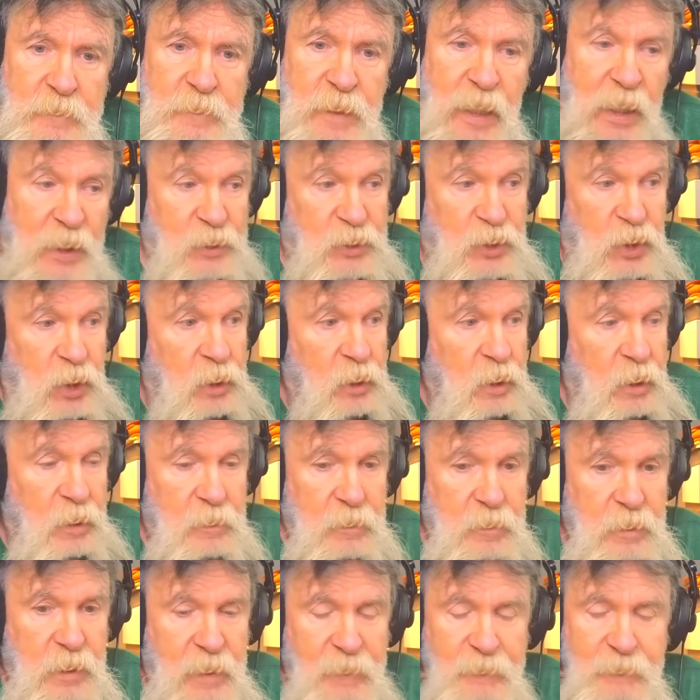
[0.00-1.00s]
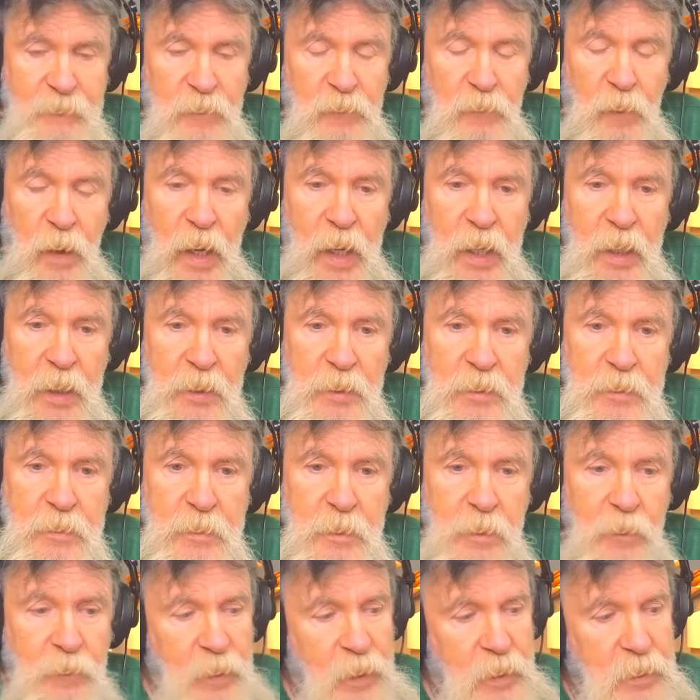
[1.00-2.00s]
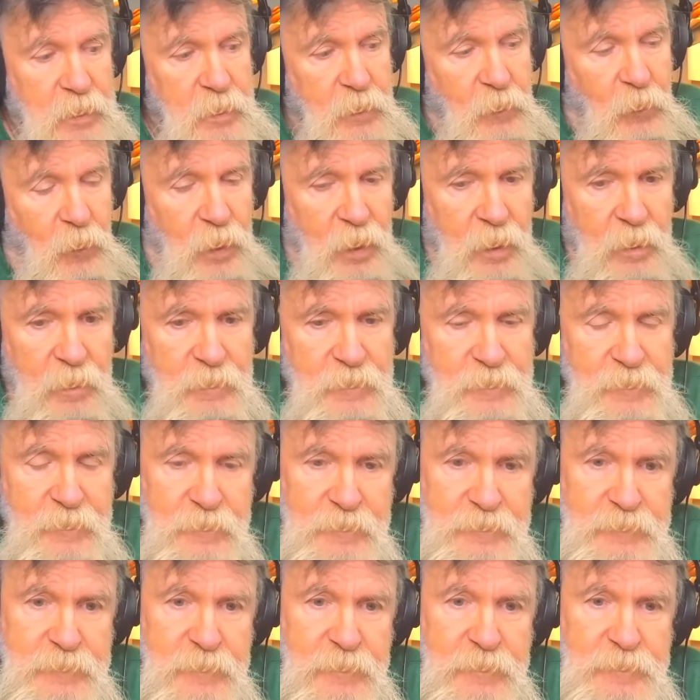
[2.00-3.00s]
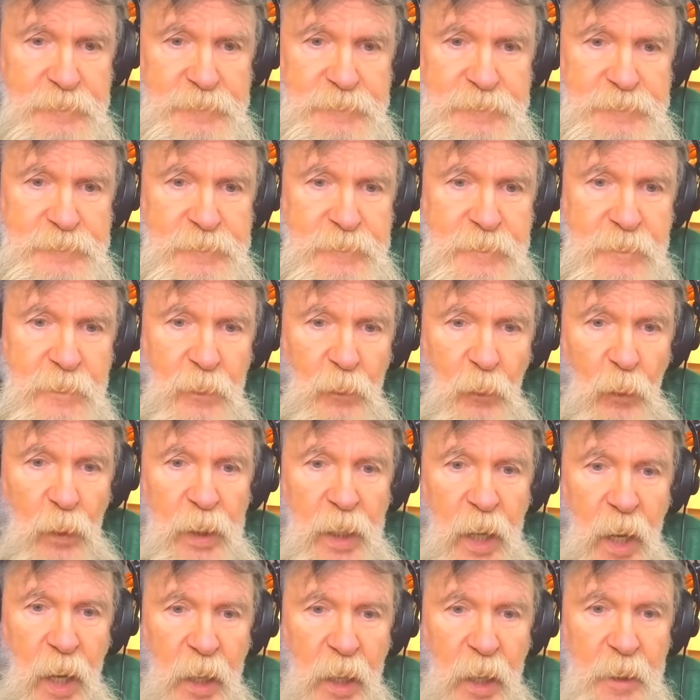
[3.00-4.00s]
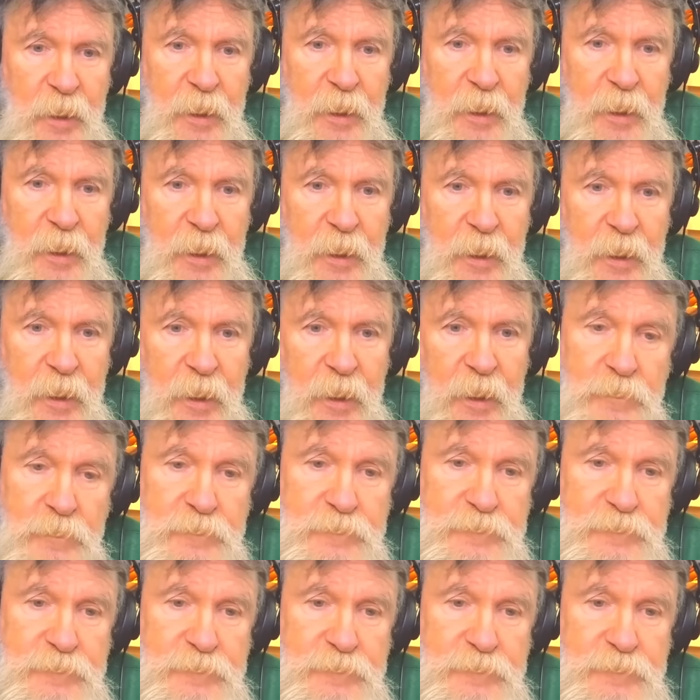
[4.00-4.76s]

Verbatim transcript: And she didn't give them a raise, so they said, "Well, we got to go."